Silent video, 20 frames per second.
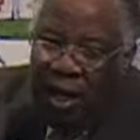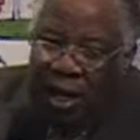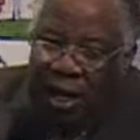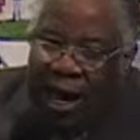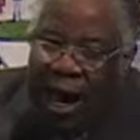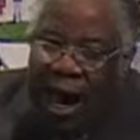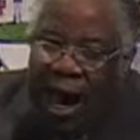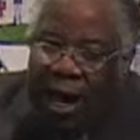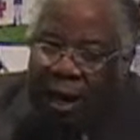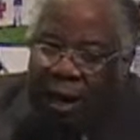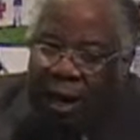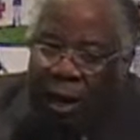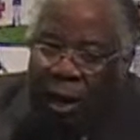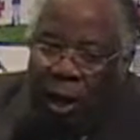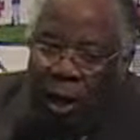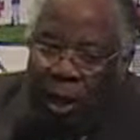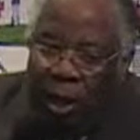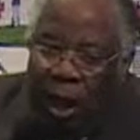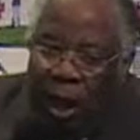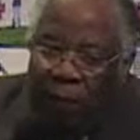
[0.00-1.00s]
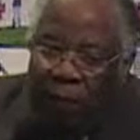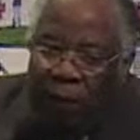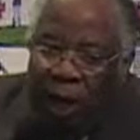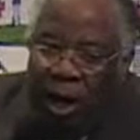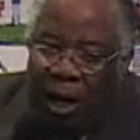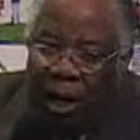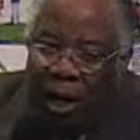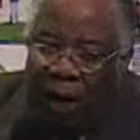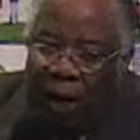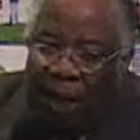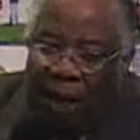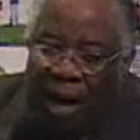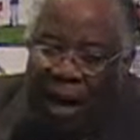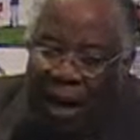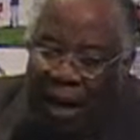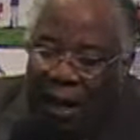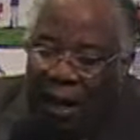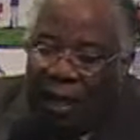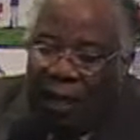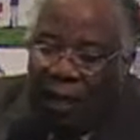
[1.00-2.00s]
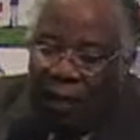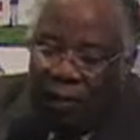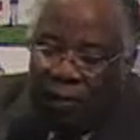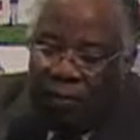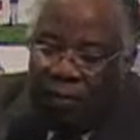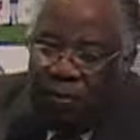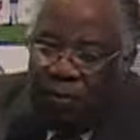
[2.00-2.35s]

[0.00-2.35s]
Canada looks like Buckingham Palace.